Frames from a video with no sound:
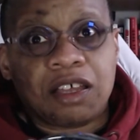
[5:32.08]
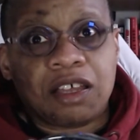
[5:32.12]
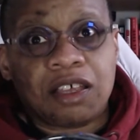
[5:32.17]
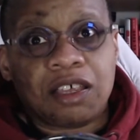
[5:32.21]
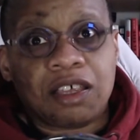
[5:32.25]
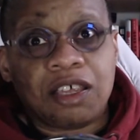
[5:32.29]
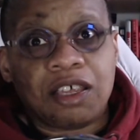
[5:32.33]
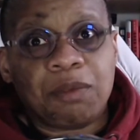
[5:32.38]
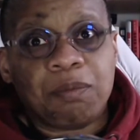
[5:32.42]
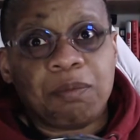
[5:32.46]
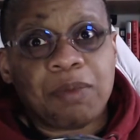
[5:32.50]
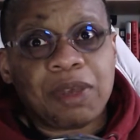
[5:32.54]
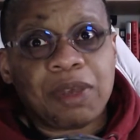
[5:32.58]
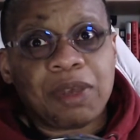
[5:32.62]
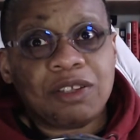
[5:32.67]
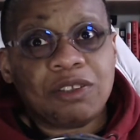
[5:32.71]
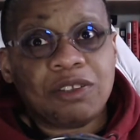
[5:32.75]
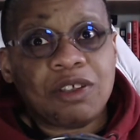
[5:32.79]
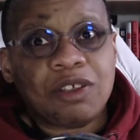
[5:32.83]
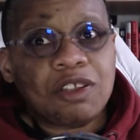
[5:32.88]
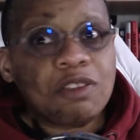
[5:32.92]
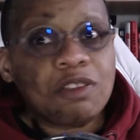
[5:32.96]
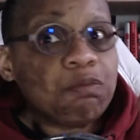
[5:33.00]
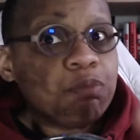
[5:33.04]
it may
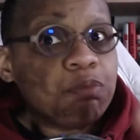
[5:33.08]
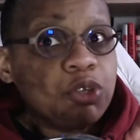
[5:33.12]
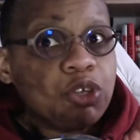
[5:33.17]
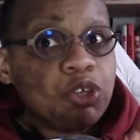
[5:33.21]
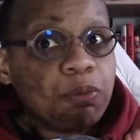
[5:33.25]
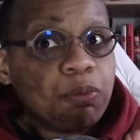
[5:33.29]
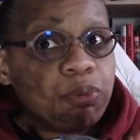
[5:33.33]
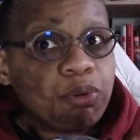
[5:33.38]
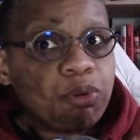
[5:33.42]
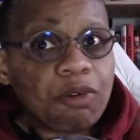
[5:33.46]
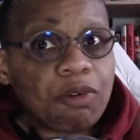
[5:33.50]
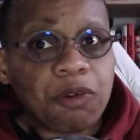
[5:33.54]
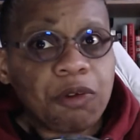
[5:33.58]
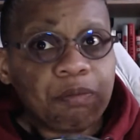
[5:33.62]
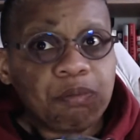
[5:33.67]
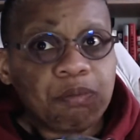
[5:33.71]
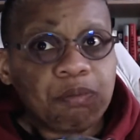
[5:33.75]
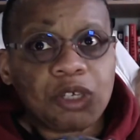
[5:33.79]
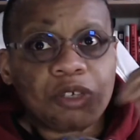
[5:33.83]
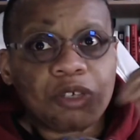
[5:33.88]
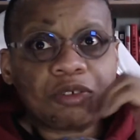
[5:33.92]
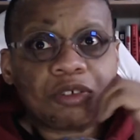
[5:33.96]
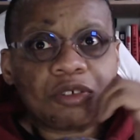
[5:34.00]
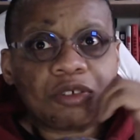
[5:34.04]
not be a problem,
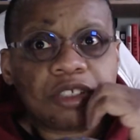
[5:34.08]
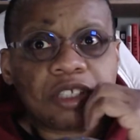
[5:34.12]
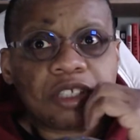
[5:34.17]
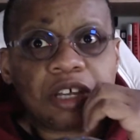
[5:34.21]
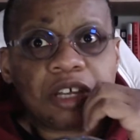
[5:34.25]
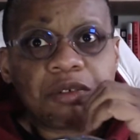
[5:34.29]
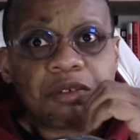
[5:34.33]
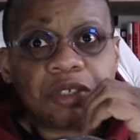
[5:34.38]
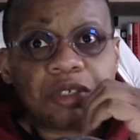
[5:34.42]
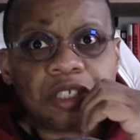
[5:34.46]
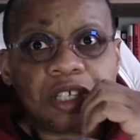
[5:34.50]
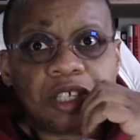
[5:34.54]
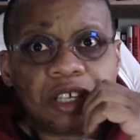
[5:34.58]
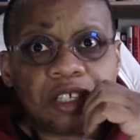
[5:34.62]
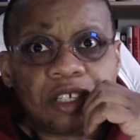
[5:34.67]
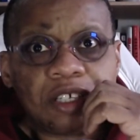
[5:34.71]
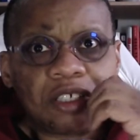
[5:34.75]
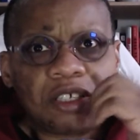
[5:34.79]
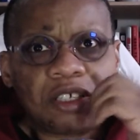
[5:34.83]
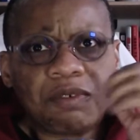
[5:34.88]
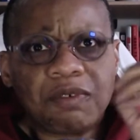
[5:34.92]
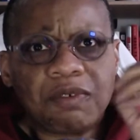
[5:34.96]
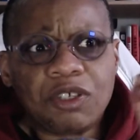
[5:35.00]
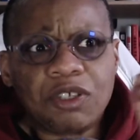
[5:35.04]
because nowadays,
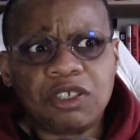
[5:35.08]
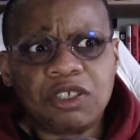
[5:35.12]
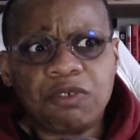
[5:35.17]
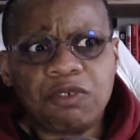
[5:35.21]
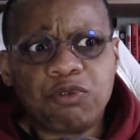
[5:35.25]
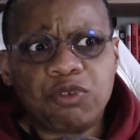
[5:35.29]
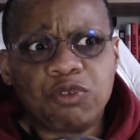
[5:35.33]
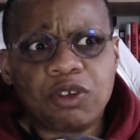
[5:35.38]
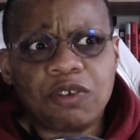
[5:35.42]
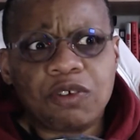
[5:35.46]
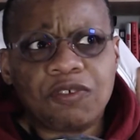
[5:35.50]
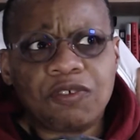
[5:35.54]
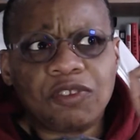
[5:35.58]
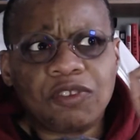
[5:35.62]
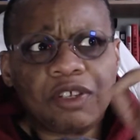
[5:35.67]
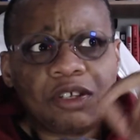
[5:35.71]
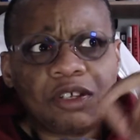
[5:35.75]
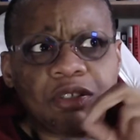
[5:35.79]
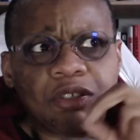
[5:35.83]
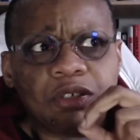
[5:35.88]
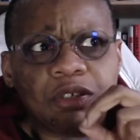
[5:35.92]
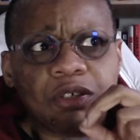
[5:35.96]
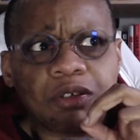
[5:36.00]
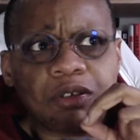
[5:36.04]
even if you're
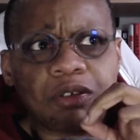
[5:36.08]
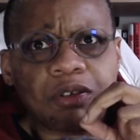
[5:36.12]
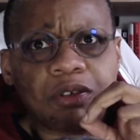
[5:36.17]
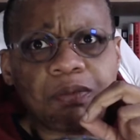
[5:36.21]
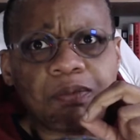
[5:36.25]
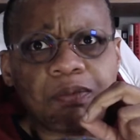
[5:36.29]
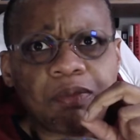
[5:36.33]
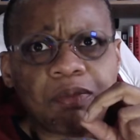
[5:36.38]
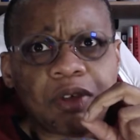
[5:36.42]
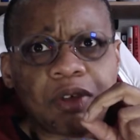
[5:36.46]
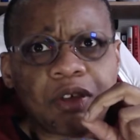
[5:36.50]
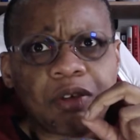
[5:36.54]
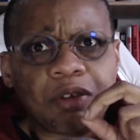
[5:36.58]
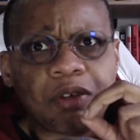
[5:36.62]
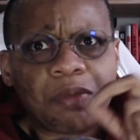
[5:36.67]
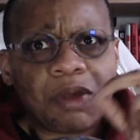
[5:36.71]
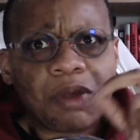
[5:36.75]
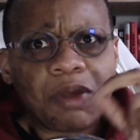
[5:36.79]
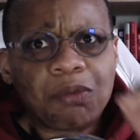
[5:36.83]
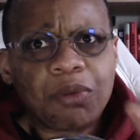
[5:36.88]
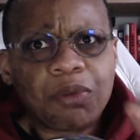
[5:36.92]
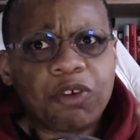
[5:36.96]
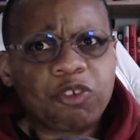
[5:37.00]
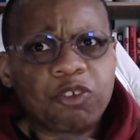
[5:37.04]
not a
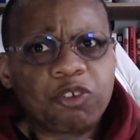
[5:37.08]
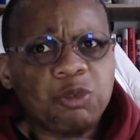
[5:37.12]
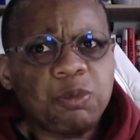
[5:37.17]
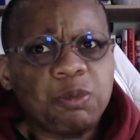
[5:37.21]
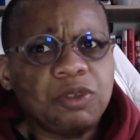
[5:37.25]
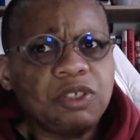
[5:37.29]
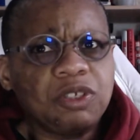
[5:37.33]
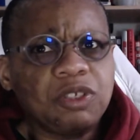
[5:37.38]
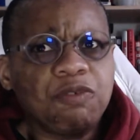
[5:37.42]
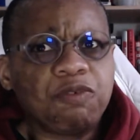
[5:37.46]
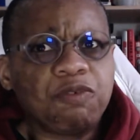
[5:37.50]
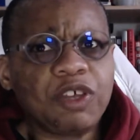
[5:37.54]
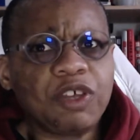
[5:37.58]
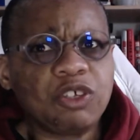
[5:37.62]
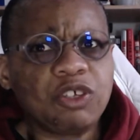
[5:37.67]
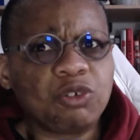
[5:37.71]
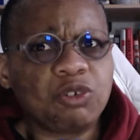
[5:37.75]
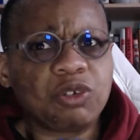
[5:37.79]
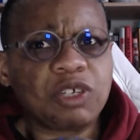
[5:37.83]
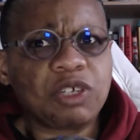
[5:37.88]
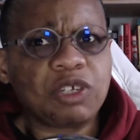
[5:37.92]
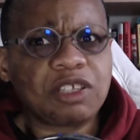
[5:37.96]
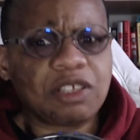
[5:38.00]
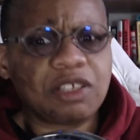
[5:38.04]
member of Spotify, you
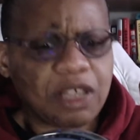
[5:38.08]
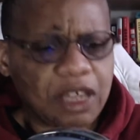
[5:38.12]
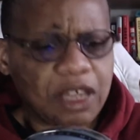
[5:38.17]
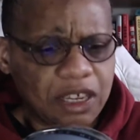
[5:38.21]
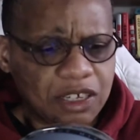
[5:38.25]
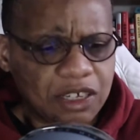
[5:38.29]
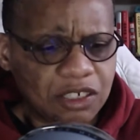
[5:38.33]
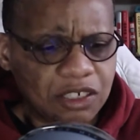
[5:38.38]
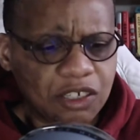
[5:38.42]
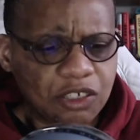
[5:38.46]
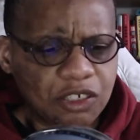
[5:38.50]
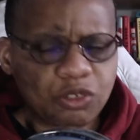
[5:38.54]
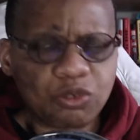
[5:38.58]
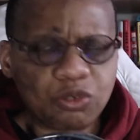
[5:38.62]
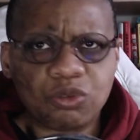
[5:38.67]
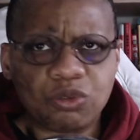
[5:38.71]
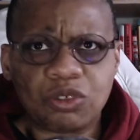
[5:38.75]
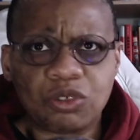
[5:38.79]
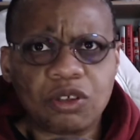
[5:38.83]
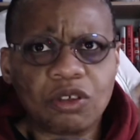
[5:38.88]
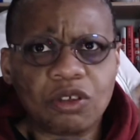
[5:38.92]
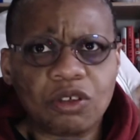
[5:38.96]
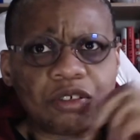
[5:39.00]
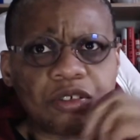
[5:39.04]
can access to
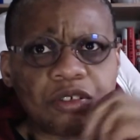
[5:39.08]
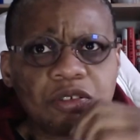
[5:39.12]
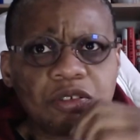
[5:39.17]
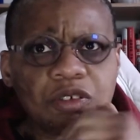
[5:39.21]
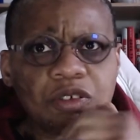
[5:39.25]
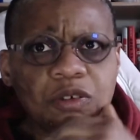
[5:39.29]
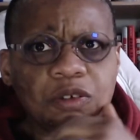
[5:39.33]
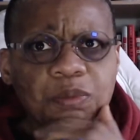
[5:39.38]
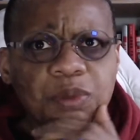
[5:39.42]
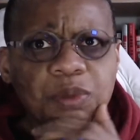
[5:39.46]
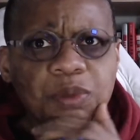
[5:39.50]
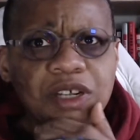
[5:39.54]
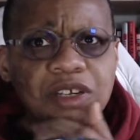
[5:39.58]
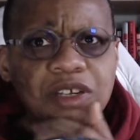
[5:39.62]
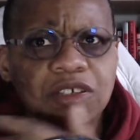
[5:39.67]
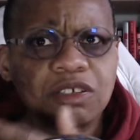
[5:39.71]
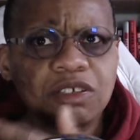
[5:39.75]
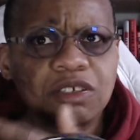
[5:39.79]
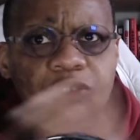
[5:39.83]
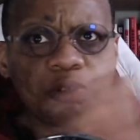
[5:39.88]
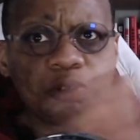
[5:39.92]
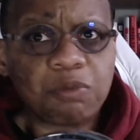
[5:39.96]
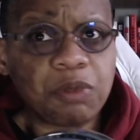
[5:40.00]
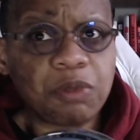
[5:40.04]
certain playlists.
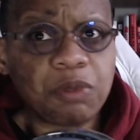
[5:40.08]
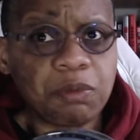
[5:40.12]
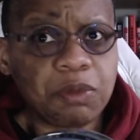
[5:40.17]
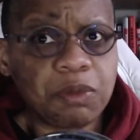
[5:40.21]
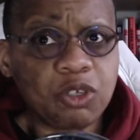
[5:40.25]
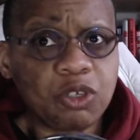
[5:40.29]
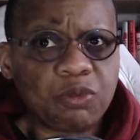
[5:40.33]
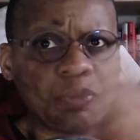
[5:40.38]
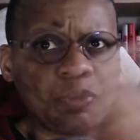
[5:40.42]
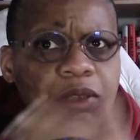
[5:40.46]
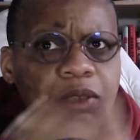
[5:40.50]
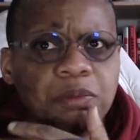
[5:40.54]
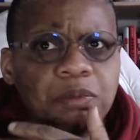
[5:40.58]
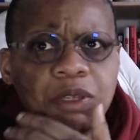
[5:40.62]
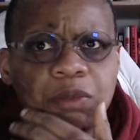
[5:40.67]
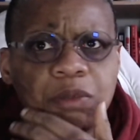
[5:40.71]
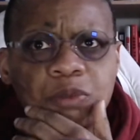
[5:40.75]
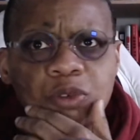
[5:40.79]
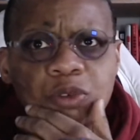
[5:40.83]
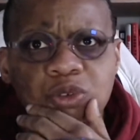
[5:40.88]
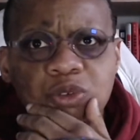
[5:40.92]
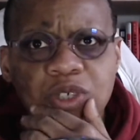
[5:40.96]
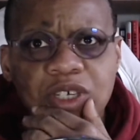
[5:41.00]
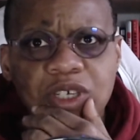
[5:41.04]
So maybe you might be
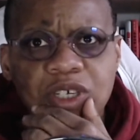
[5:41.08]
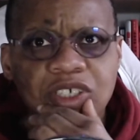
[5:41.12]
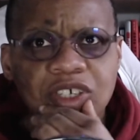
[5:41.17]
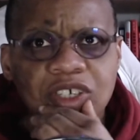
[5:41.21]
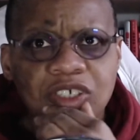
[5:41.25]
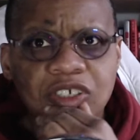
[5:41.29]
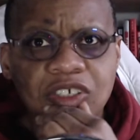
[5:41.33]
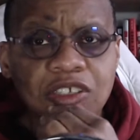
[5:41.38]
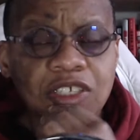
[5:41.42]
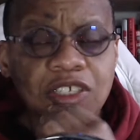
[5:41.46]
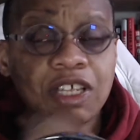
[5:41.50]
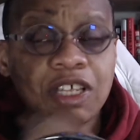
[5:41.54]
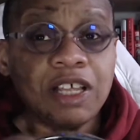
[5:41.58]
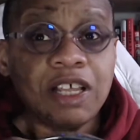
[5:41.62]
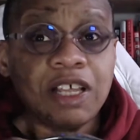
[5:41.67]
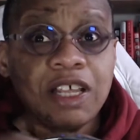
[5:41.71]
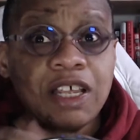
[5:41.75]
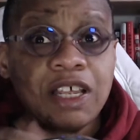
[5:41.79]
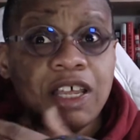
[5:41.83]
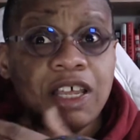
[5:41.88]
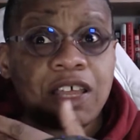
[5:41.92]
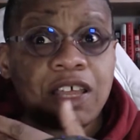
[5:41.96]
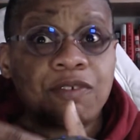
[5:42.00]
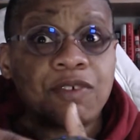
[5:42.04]
able to access it.
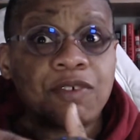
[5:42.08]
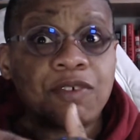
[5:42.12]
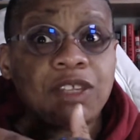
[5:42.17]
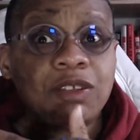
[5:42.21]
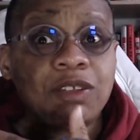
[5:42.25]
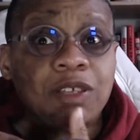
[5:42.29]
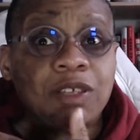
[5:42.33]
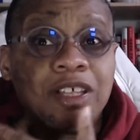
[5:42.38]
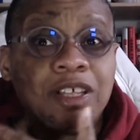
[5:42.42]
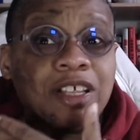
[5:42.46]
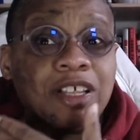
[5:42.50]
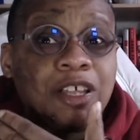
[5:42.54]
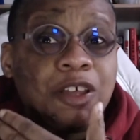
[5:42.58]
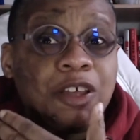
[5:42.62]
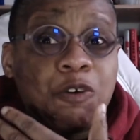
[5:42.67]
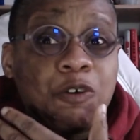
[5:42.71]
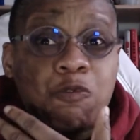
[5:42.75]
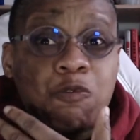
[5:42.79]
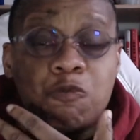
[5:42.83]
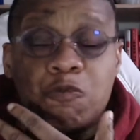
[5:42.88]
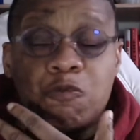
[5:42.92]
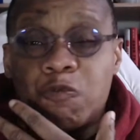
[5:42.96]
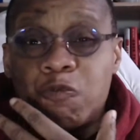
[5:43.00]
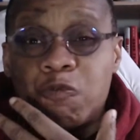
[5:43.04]
And then
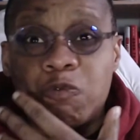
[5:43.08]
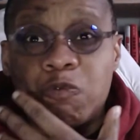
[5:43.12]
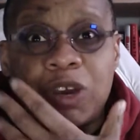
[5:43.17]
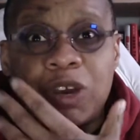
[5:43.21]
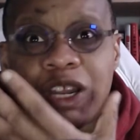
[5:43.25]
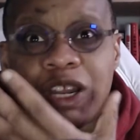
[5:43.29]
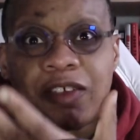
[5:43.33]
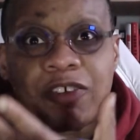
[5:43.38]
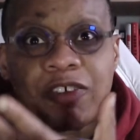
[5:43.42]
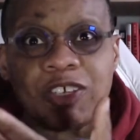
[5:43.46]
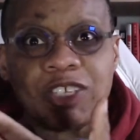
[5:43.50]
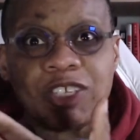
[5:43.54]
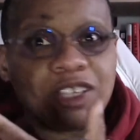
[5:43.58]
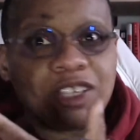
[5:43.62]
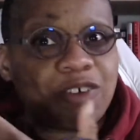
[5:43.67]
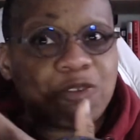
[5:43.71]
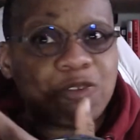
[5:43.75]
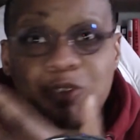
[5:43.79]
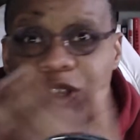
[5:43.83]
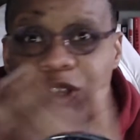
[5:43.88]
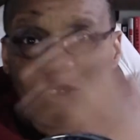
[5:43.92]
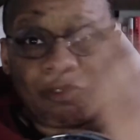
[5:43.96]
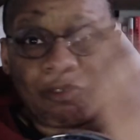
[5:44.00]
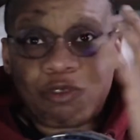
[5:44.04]
what
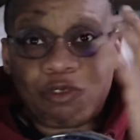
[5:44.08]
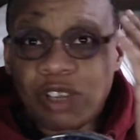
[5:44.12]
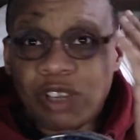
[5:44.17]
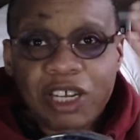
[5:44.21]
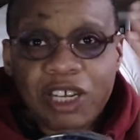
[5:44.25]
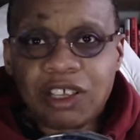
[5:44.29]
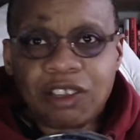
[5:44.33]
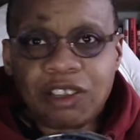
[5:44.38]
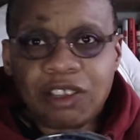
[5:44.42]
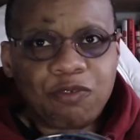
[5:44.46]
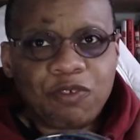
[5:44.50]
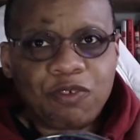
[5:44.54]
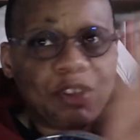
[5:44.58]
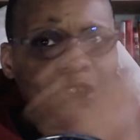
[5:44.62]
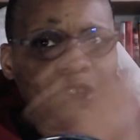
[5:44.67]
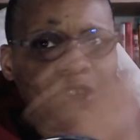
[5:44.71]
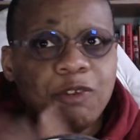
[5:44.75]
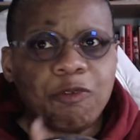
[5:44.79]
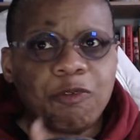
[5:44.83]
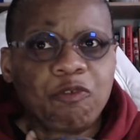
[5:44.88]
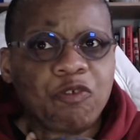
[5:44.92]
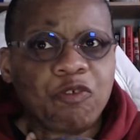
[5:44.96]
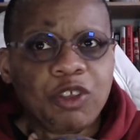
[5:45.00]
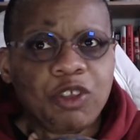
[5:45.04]
really
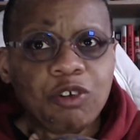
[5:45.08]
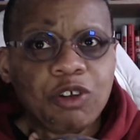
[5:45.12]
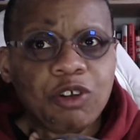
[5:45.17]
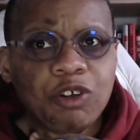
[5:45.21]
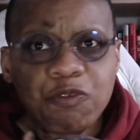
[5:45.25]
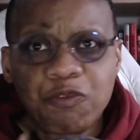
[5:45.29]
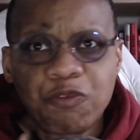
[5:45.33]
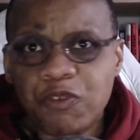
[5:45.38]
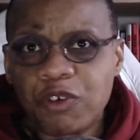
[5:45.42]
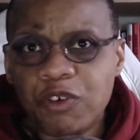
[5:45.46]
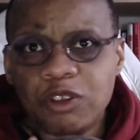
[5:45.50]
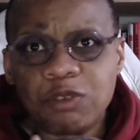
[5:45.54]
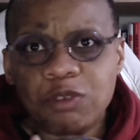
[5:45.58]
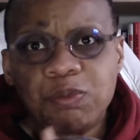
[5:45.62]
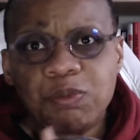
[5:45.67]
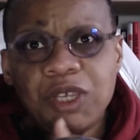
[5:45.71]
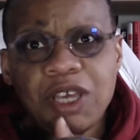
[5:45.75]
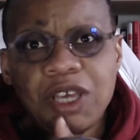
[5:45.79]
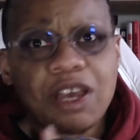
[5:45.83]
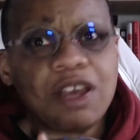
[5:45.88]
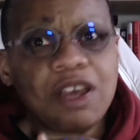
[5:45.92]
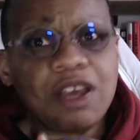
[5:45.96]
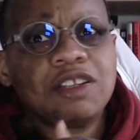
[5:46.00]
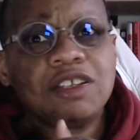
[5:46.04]
the only thought
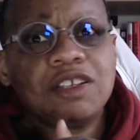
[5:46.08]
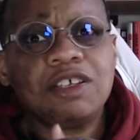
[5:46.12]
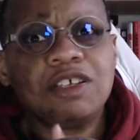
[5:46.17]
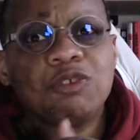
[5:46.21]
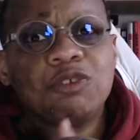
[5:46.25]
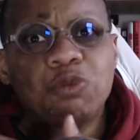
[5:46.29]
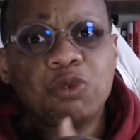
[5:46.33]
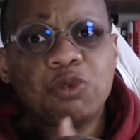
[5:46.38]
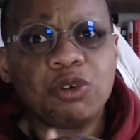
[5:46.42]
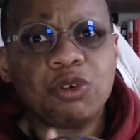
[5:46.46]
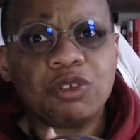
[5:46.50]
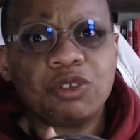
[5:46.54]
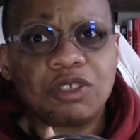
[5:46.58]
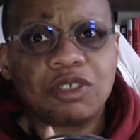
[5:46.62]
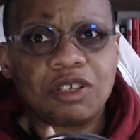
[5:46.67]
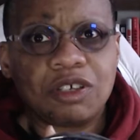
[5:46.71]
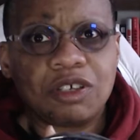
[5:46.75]
behind it was,